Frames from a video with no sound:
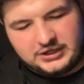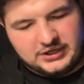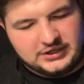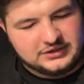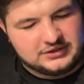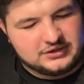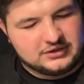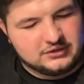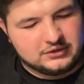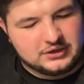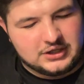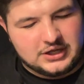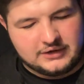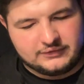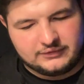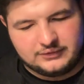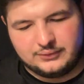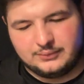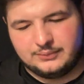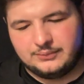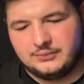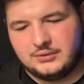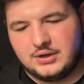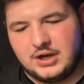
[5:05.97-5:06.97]
I still love
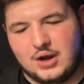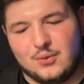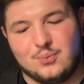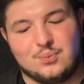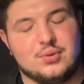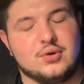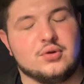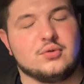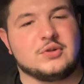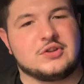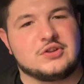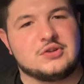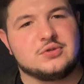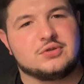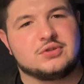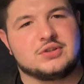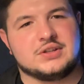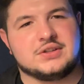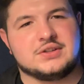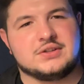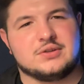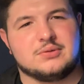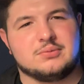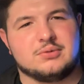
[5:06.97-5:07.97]
them. I put use
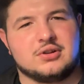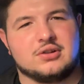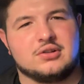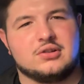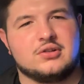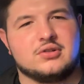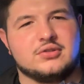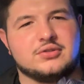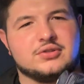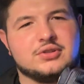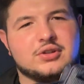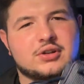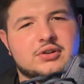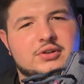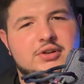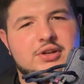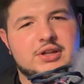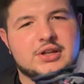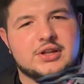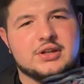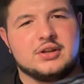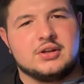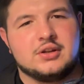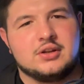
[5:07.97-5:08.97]
into them. They're a little
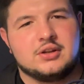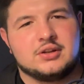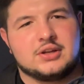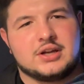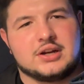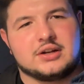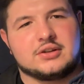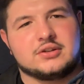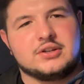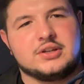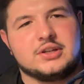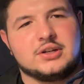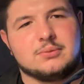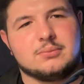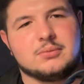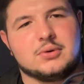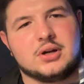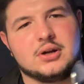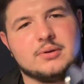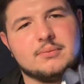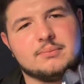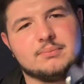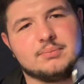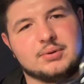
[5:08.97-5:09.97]
dirty. Gotta clean them
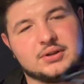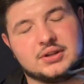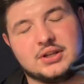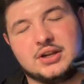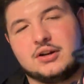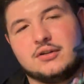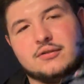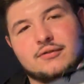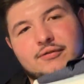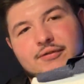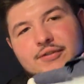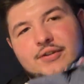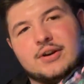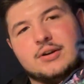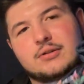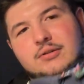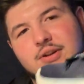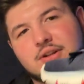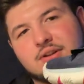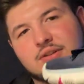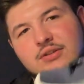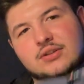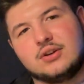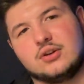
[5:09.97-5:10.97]
up, but they're a
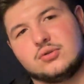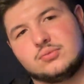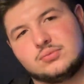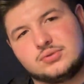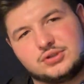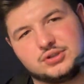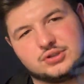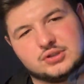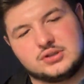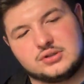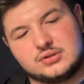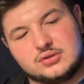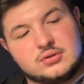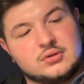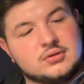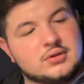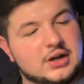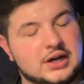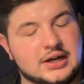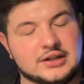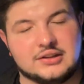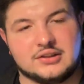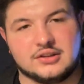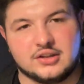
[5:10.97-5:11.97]
very dope shoe.
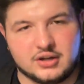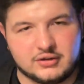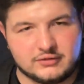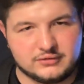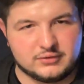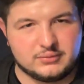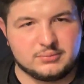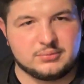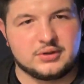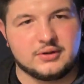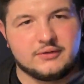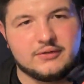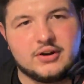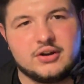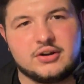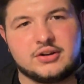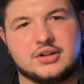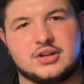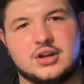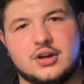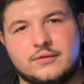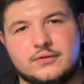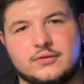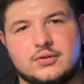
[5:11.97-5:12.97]
I love them. They're very
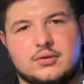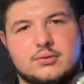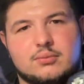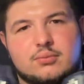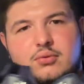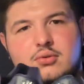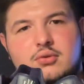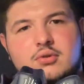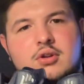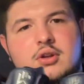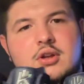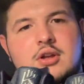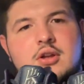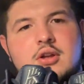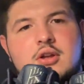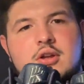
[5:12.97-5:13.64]
comfortable.